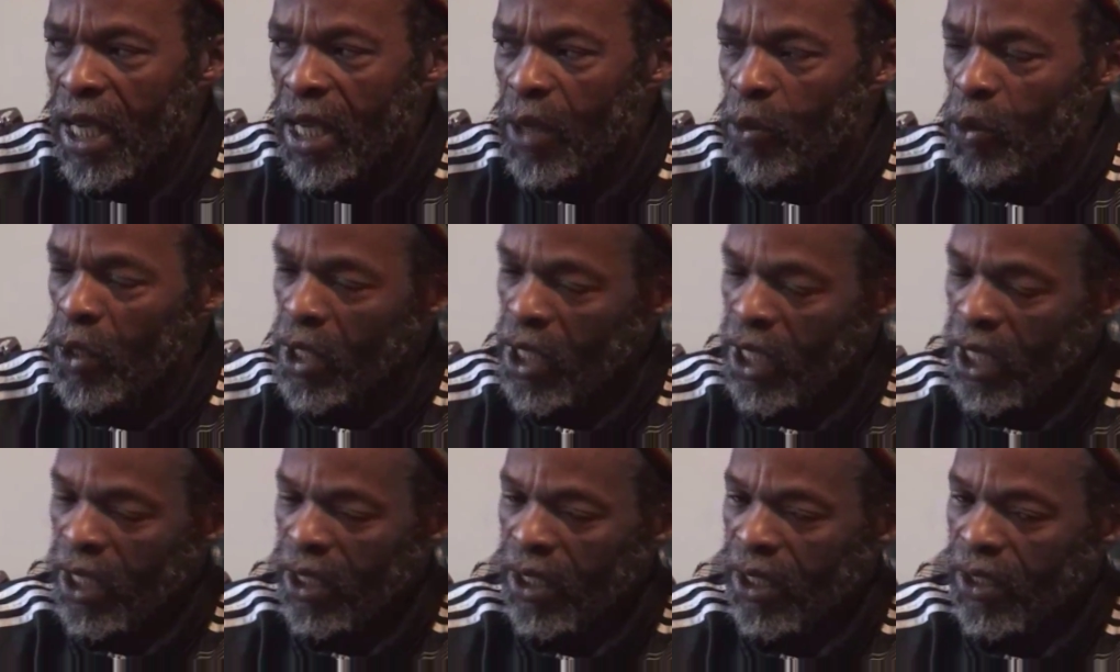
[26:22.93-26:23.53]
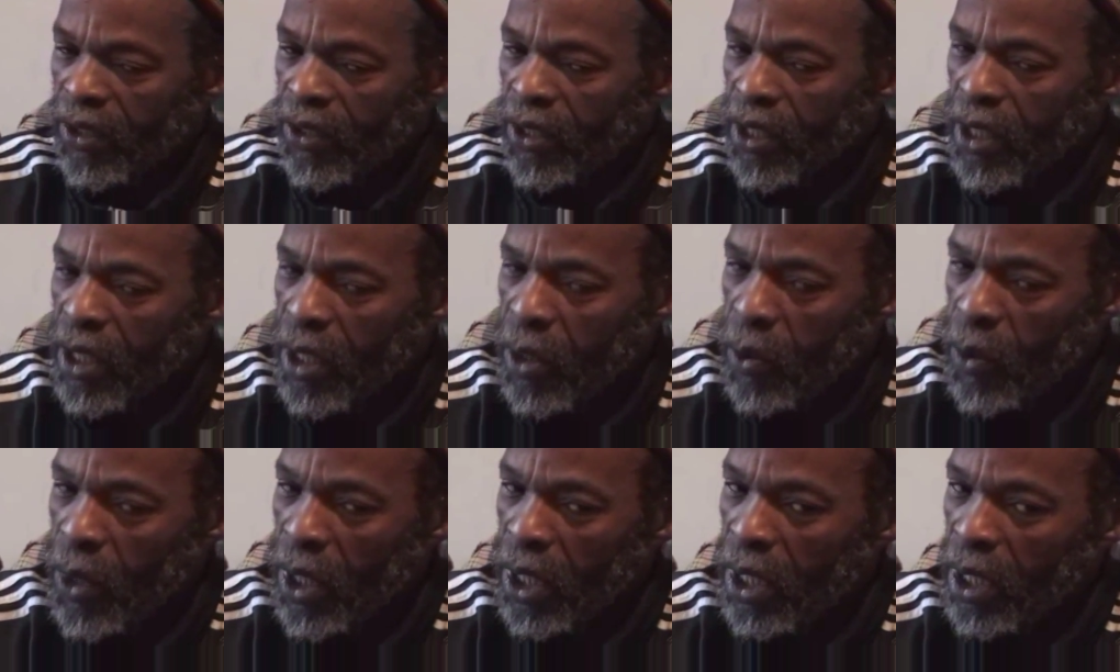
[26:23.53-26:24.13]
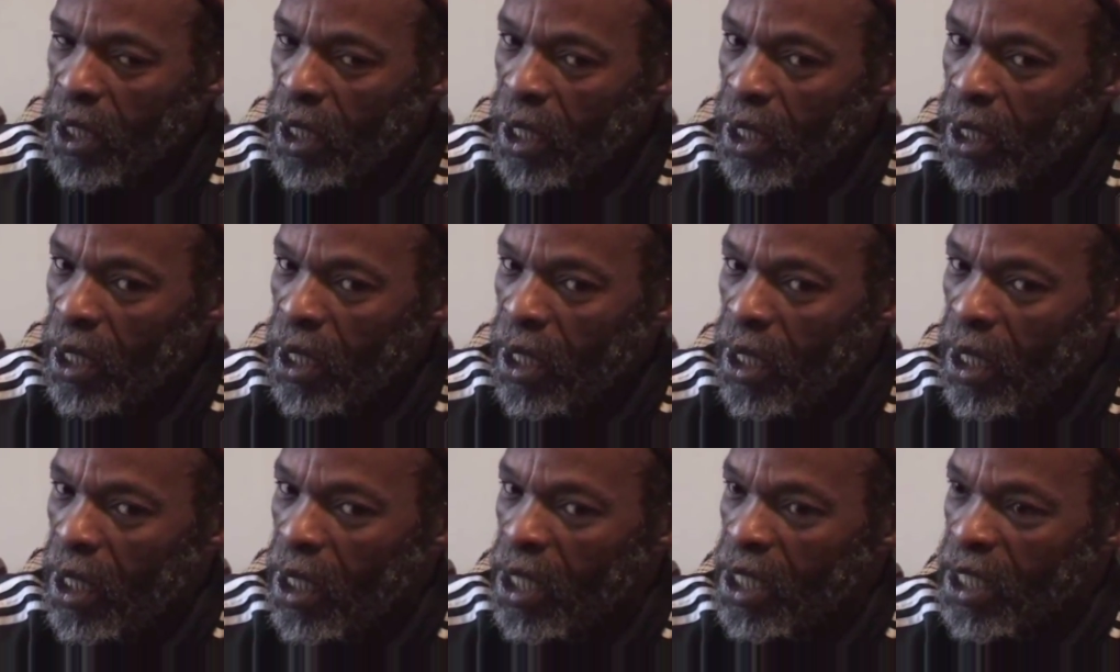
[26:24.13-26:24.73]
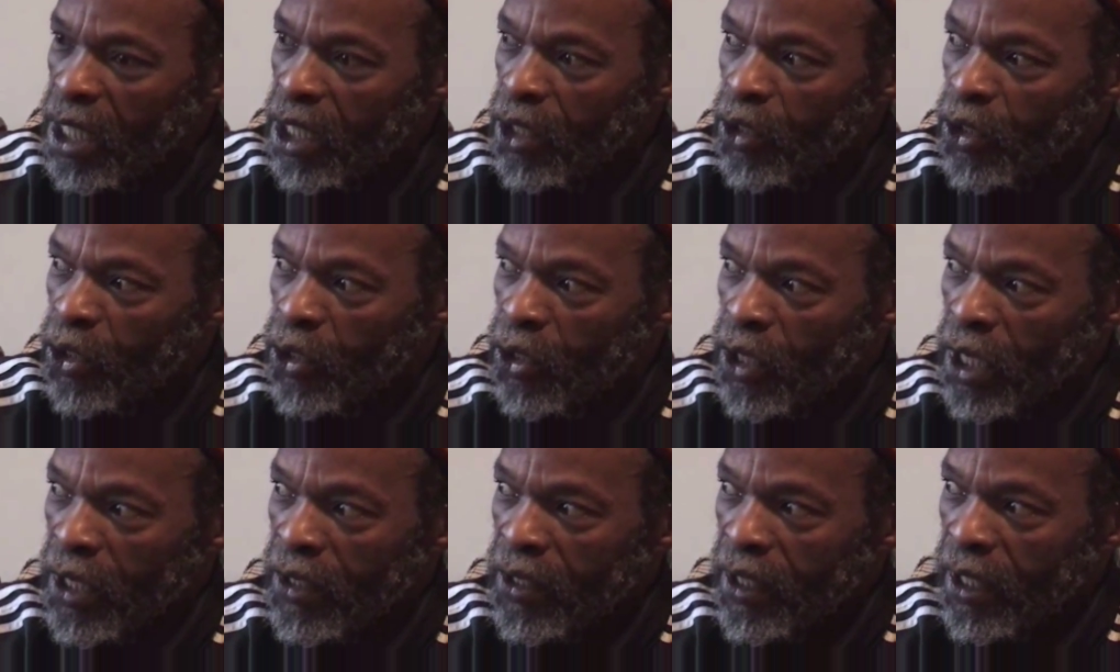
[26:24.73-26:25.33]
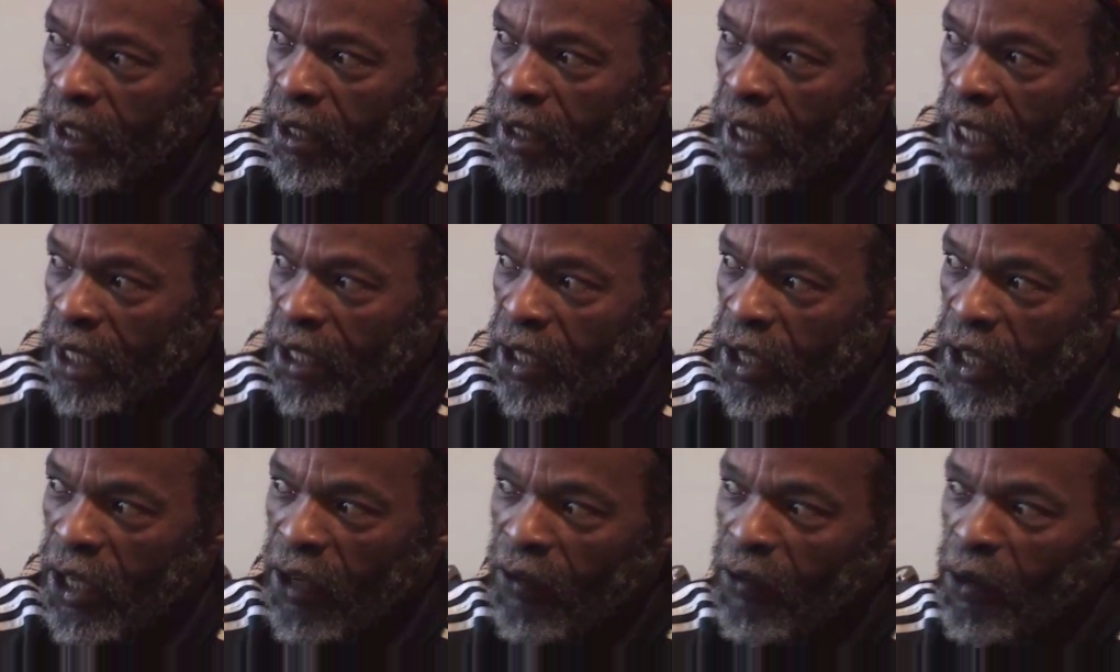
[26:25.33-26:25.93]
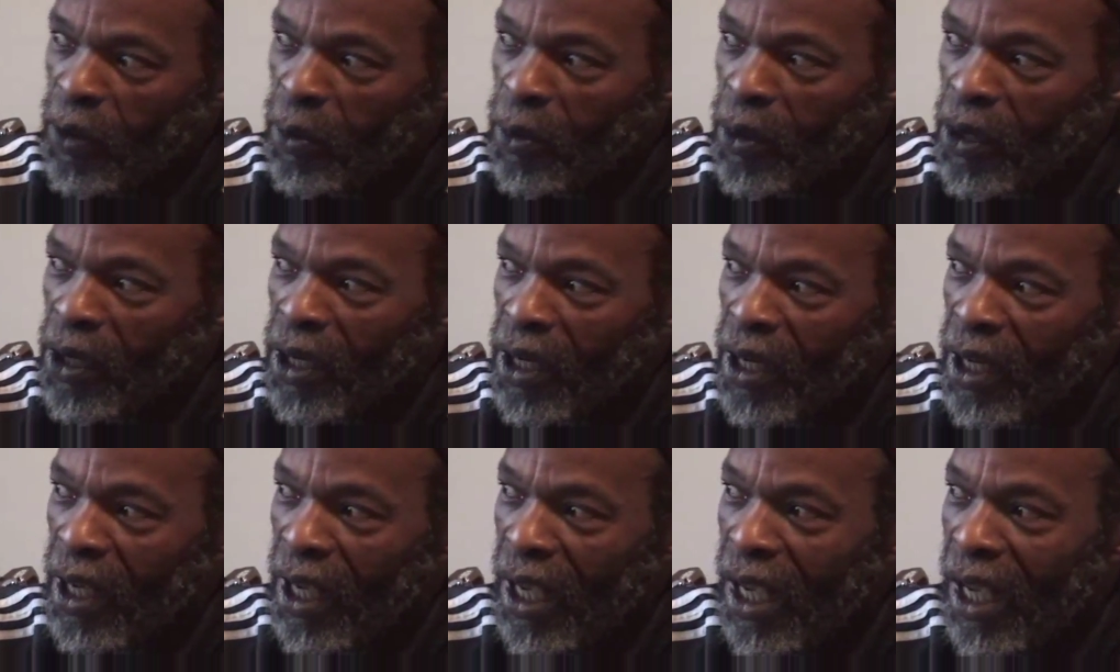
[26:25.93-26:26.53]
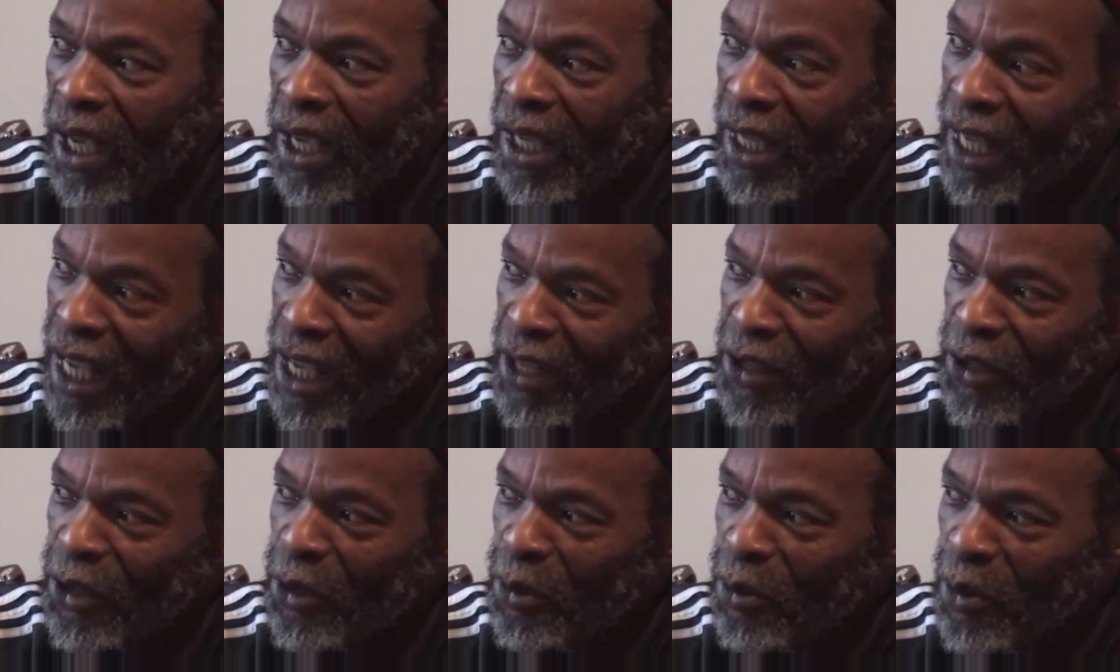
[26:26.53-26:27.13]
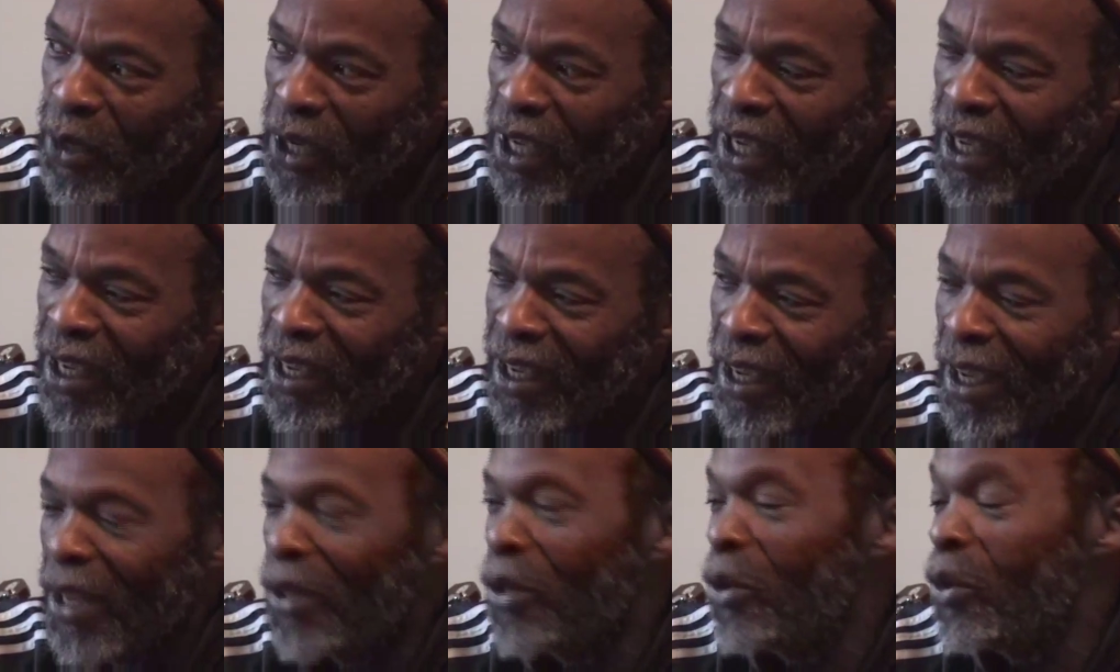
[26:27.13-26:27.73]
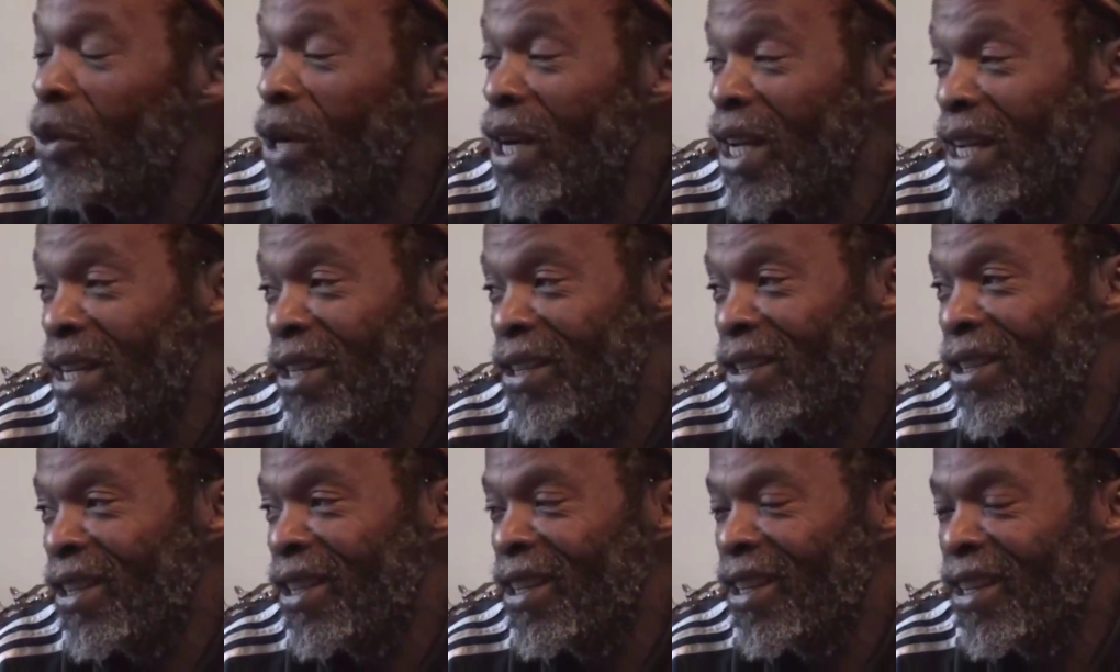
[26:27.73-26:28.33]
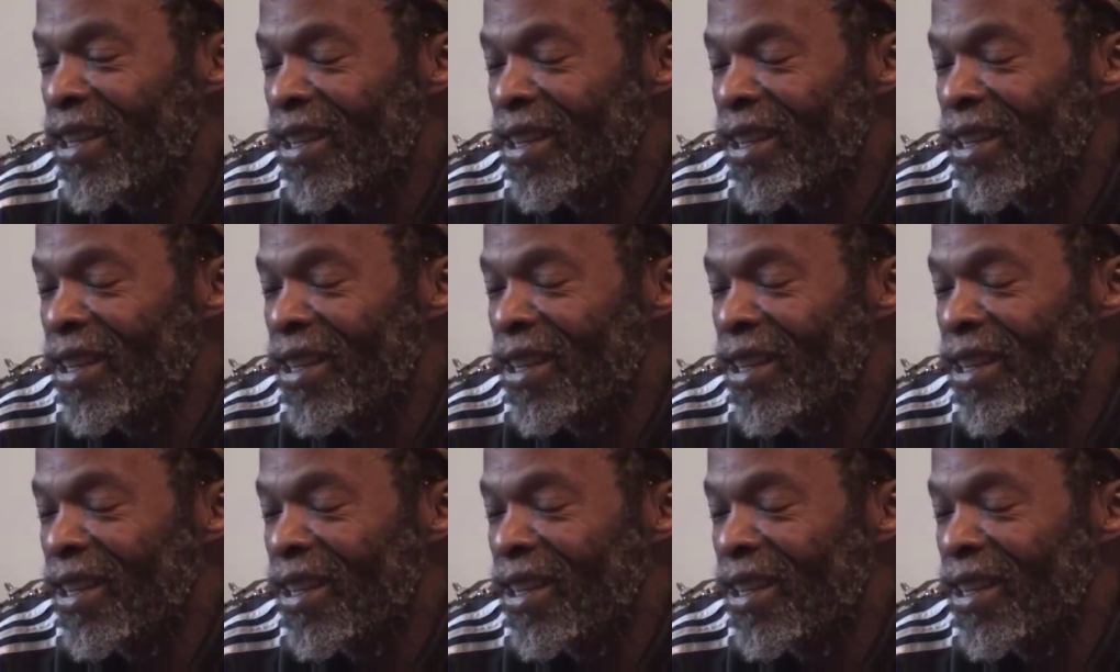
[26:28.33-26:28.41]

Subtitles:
When you hear these things, you wonder, is it achievable? It has to be, otherwise,